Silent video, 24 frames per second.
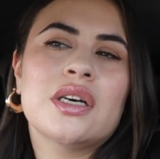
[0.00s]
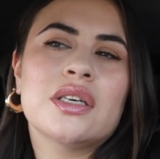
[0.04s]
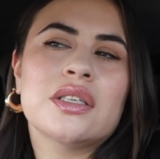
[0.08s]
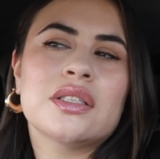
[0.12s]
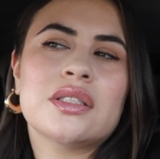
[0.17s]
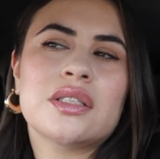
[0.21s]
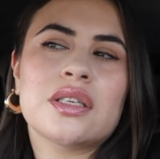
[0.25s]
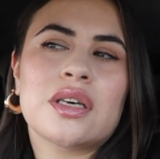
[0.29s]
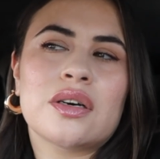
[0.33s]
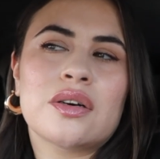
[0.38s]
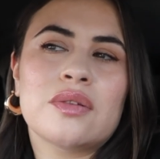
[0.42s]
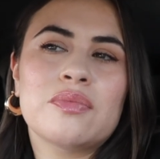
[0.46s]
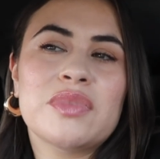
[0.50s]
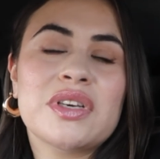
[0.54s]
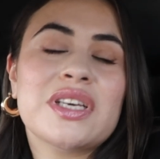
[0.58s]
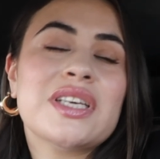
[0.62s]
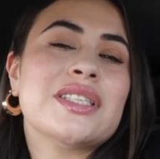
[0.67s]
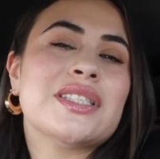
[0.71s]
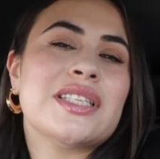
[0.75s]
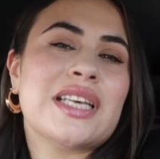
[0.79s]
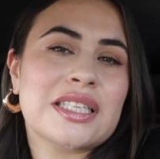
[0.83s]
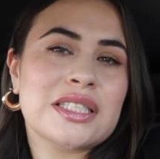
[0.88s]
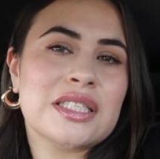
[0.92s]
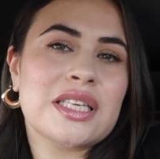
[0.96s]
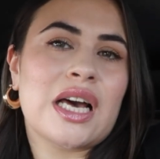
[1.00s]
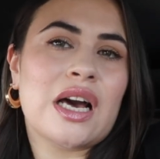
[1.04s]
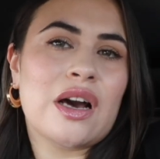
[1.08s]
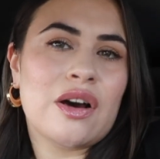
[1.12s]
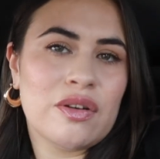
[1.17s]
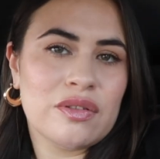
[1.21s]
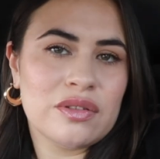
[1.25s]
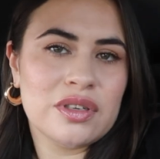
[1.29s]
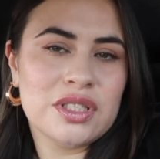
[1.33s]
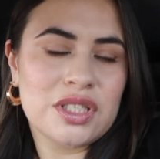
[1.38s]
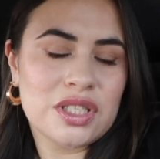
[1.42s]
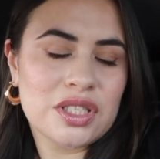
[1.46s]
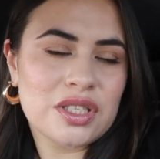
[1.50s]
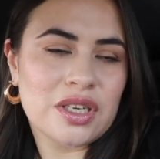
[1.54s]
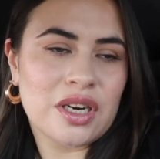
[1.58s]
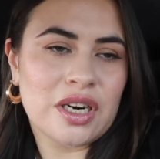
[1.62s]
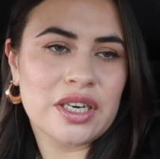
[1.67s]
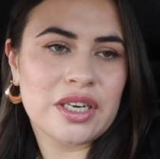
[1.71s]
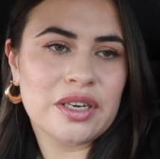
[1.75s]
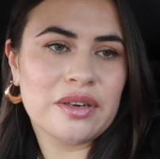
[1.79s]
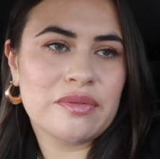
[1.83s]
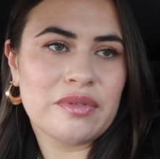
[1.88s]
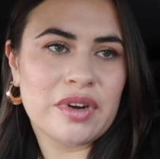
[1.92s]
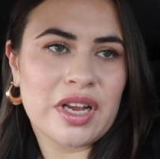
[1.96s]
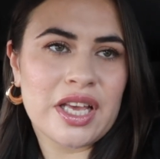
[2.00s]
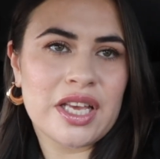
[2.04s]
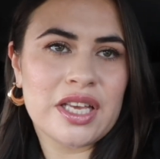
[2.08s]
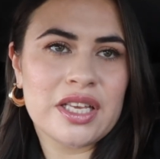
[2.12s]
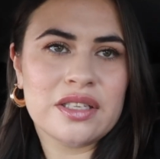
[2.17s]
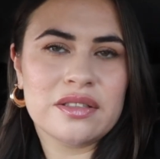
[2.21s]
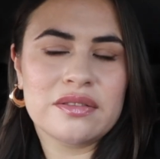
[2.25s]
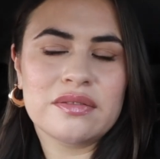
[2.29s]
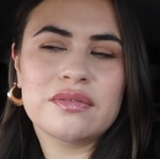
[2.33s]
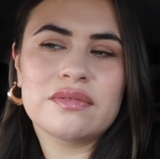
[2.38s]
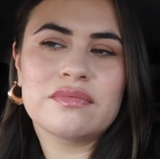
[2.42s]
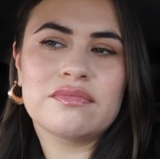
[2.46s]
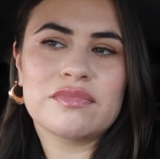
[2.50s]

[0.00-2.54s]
So, because that's how it started, right?